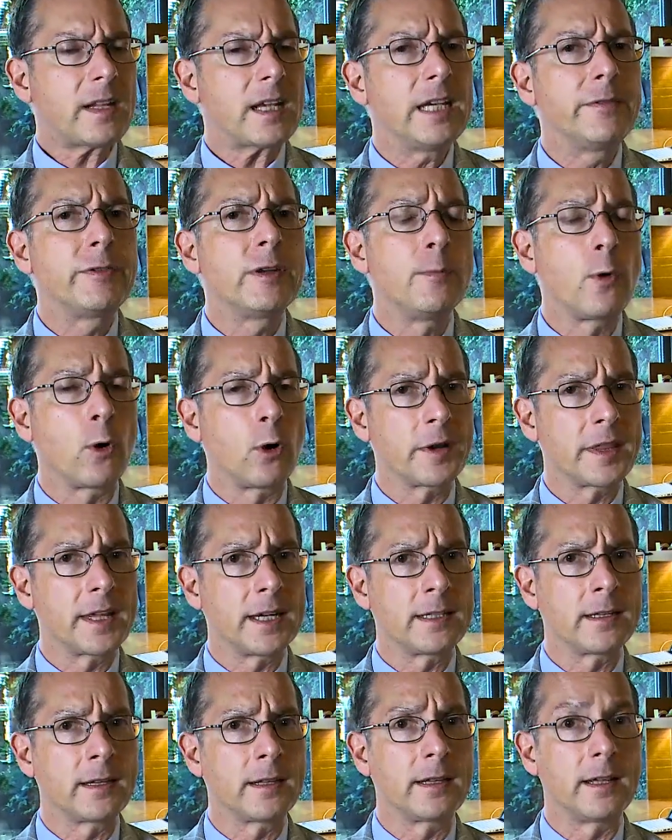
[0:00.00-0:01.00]
Even more
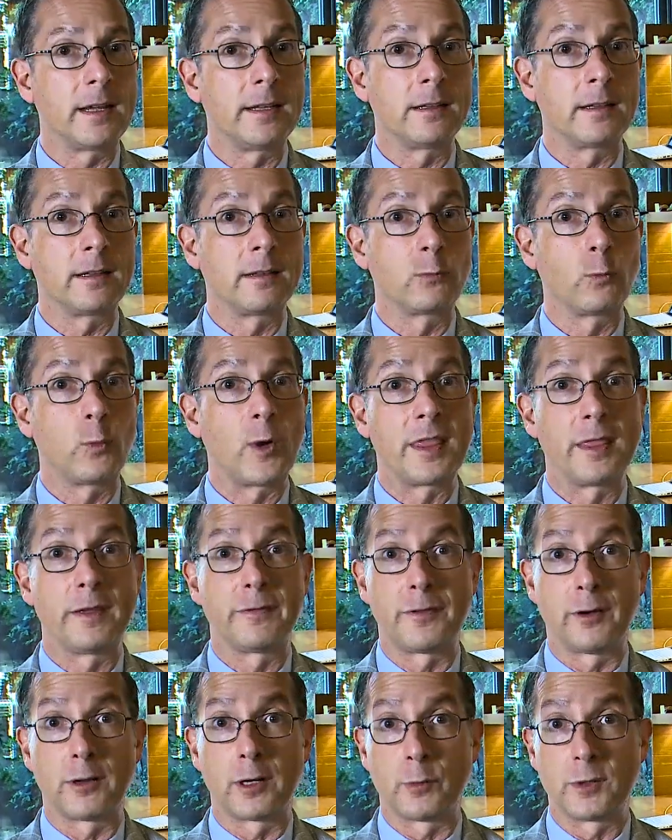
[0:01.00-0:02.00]
than when the
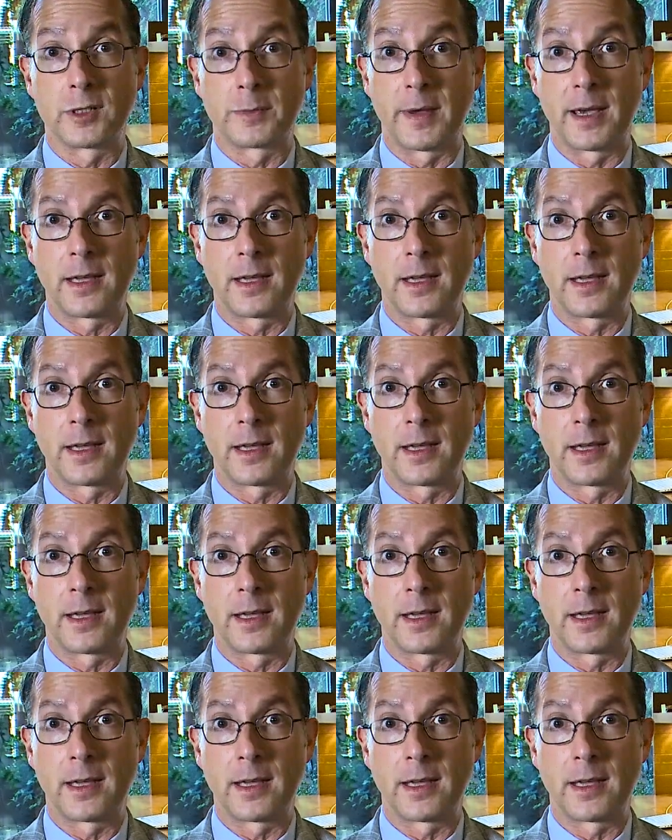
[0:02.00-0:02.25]
photo was